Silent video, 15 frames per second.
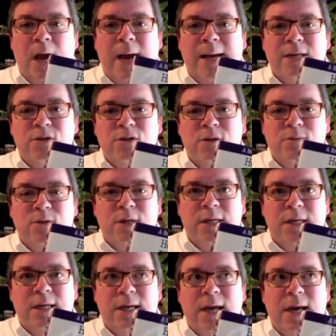I guess what I'm trying to
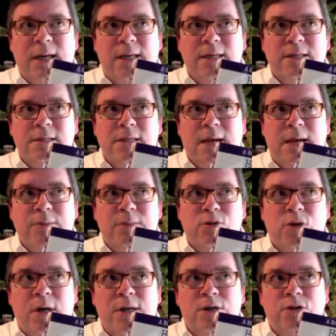get at is I'm
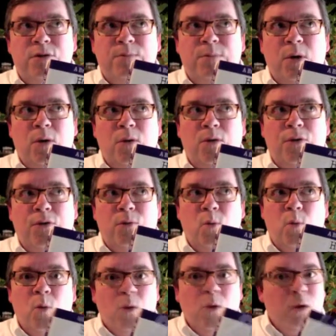trying to both
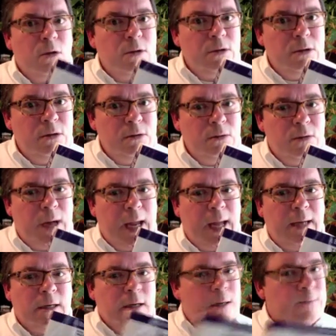warn you
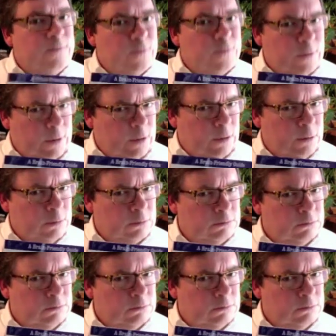and comfort you.